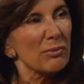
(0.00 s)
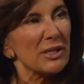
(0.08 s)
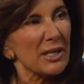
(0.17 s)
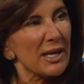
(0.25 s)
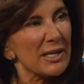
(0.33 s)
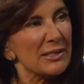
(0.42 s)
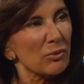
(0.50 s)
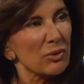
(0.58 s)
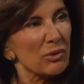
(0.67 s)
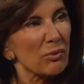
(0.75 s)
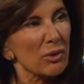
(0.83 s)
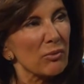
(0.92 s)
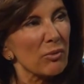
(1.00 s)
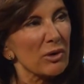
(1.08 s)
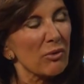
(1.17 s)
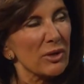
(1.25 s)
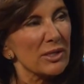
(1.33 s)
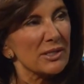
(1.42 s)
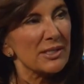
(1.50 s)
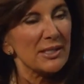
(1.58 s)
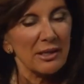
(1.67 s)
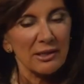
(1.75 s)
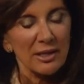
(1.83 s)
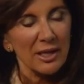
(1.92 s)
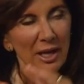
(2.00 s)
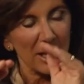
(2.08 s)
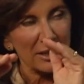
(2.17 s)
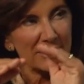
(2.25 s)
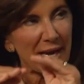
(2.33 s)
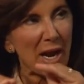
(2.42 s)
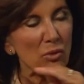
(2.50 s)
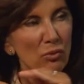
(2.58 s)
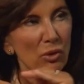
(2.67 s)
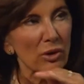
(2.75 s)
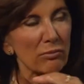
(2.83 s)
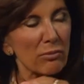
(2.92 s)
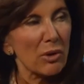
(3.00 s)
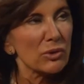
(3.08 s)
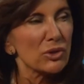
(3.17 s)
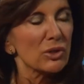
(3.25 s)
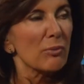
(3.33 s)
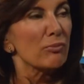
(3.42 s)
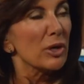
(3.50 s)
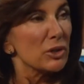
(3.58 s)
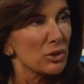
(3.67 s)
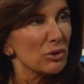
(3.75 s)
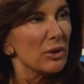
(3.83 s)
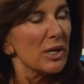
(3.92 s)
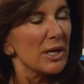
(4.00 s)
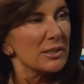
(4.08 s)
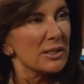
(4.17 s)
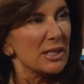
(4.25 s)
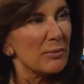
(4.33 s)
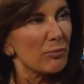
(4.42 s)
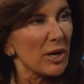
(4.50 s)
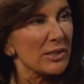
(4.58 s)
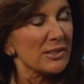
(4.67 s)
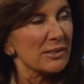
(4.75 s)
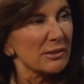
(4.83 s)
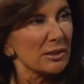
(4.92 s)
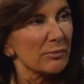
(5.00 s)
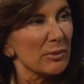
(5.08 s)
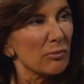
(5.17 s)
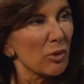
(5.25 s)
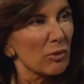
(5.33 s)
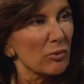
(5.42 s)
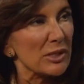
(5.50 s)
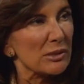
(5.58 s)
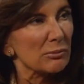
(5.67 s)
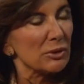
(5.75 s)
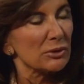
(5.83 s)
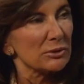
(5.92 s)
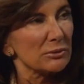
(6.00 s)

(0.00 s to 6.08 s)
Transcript: to be the case that we're we're, we're going to see a, a downward motion, a pressure to keep prices a little bit more reasonable?